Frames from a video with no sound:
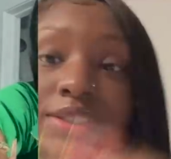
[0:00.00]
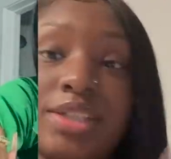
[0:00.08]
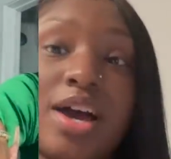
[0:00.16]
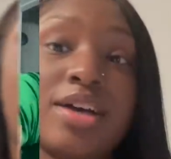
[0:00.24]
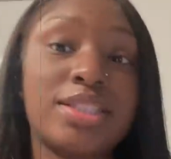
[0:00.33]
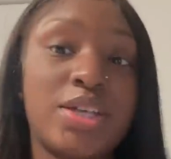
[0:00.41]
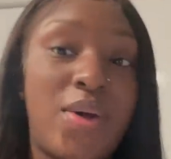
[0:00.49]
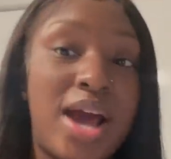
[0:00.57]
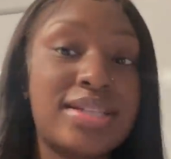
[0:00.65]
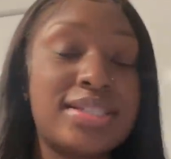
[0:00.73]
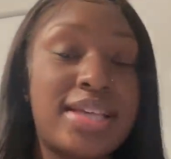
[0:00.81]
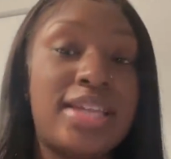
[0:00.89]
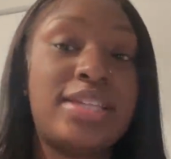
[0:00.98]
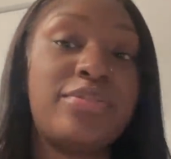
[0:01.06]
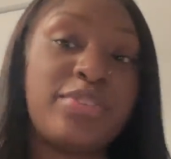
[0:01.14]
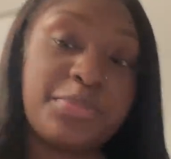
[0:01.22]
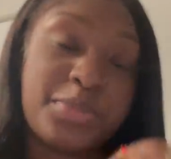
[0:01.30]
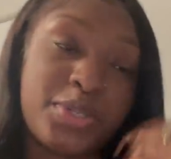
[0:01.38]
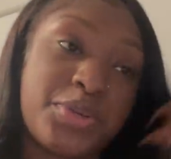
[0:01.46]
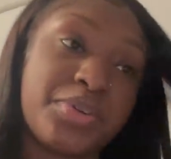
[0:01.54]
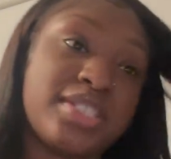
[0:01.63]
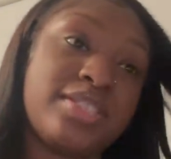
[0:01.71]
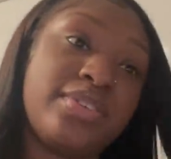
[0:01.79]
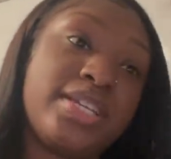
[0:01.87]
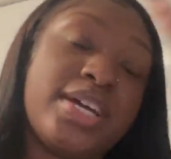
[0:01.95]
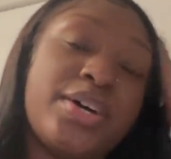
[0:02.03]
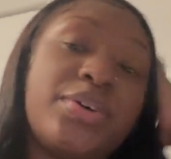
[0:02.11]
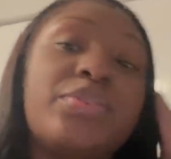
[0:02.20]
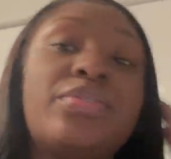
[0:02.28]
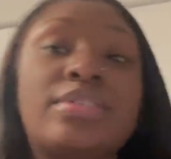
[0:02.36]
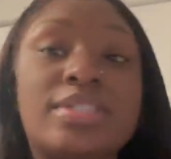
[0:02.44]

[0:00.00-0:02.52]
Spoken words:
Y'all, so I just got done filming a course video.